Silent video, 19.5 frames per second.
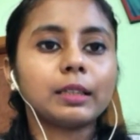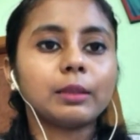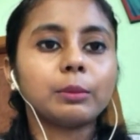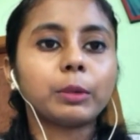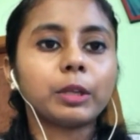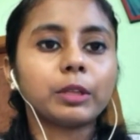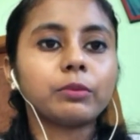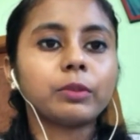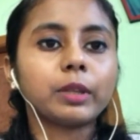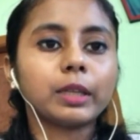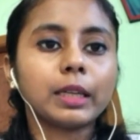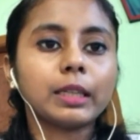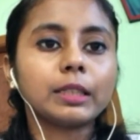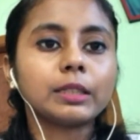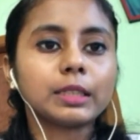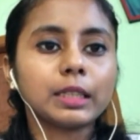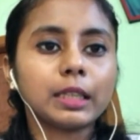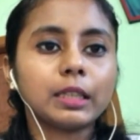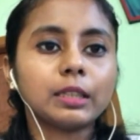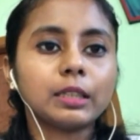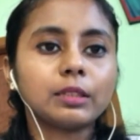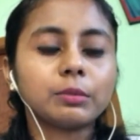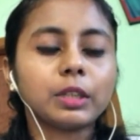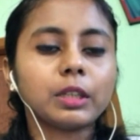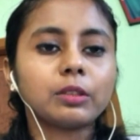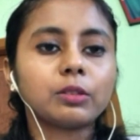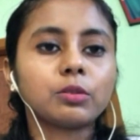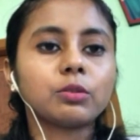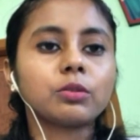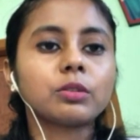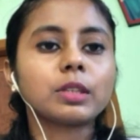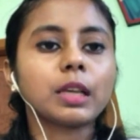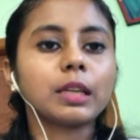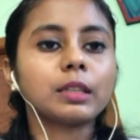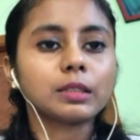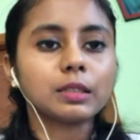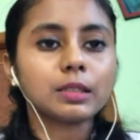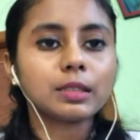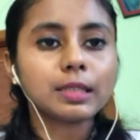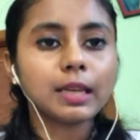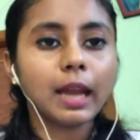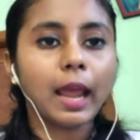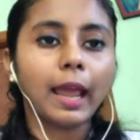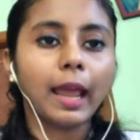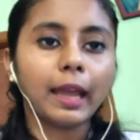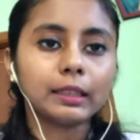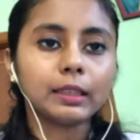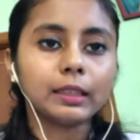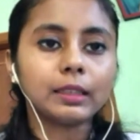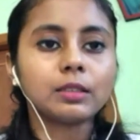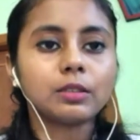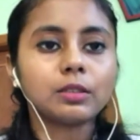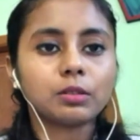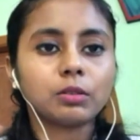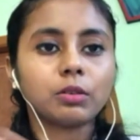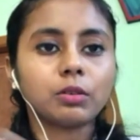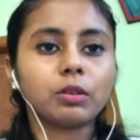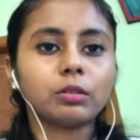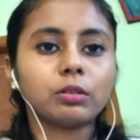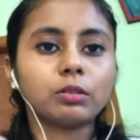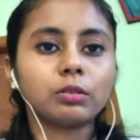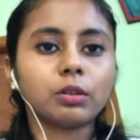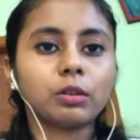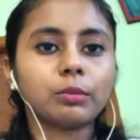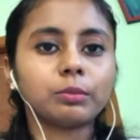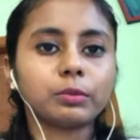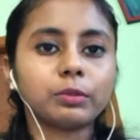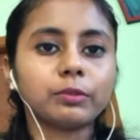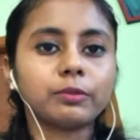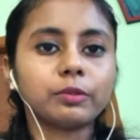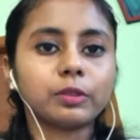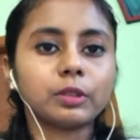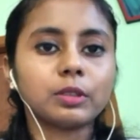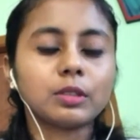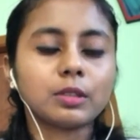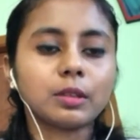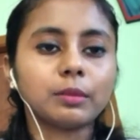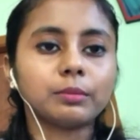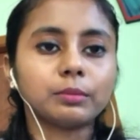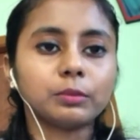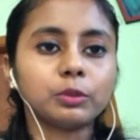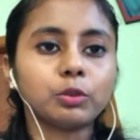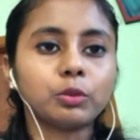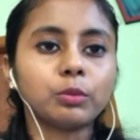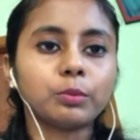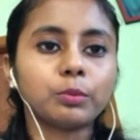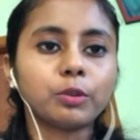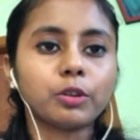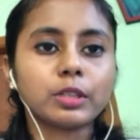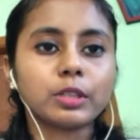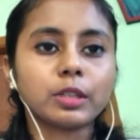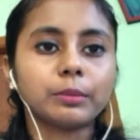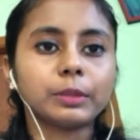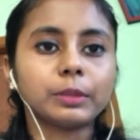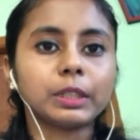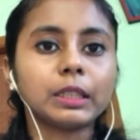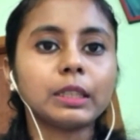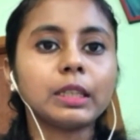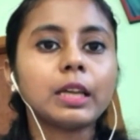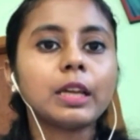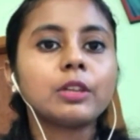But when I change my clothes, I just hang it on top of some rope or something,